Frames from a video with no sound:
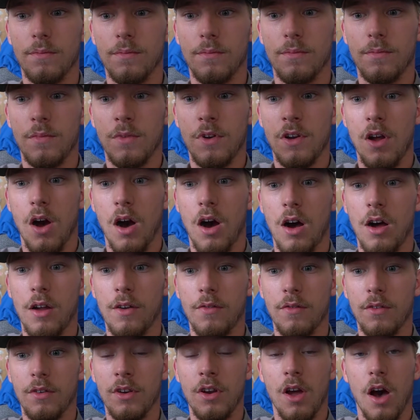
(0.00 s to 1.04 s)

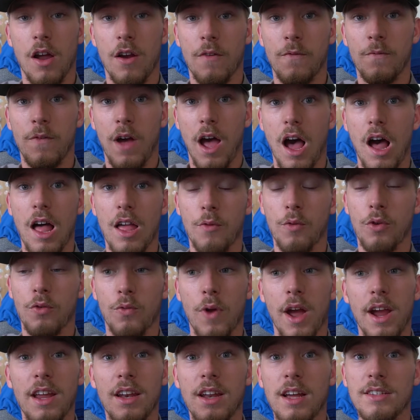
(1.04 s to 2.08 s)
it would
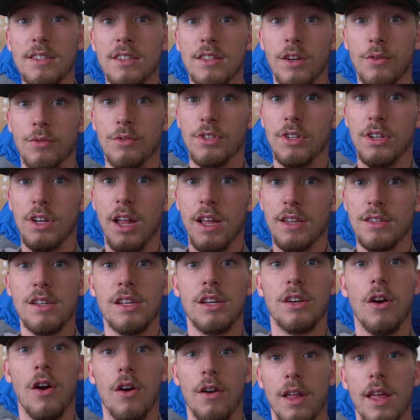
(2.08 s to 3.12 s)
recognize that there was an
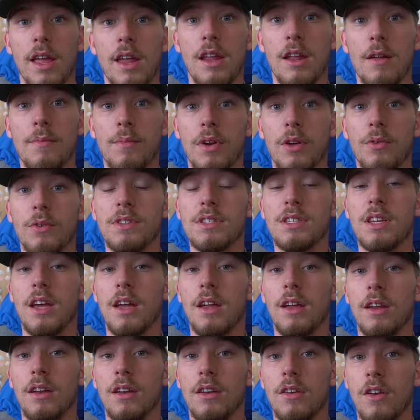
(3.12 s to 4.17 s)
SD card in it, but it would
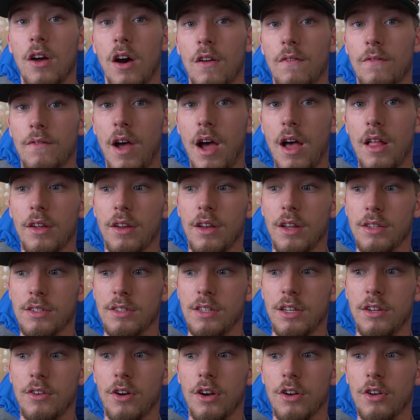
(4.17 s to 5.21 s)
say non-valid
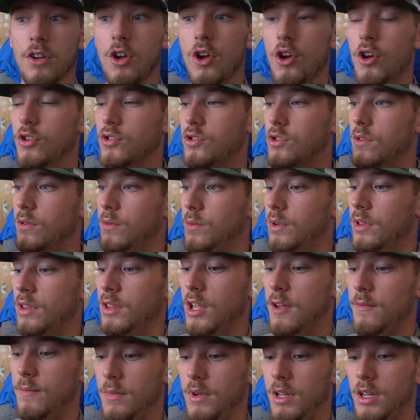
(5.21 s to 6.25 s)
SD card, so it wouldn't
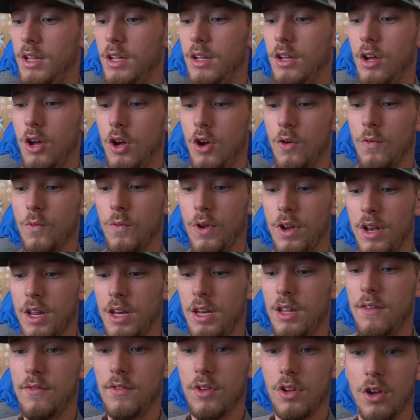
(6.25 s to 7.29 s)
let me read
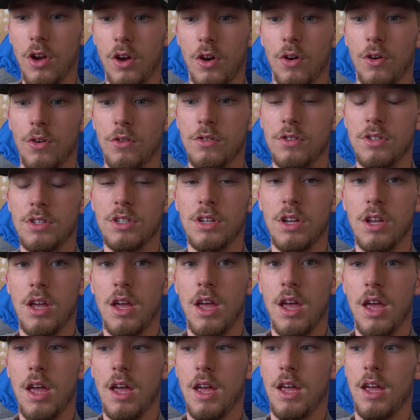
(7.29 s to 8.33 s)
any of the codes.
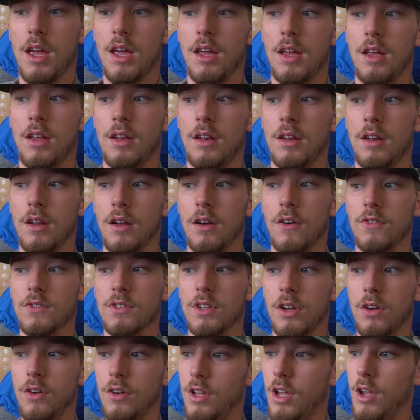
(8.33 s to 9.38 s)
And I was
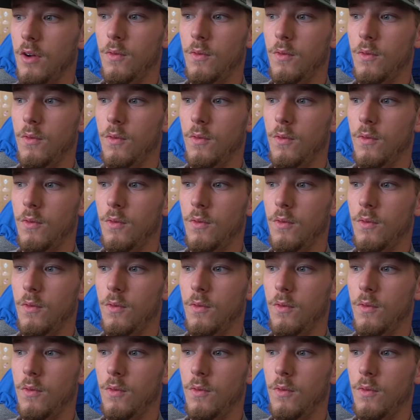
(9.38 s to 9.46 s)
like, okay,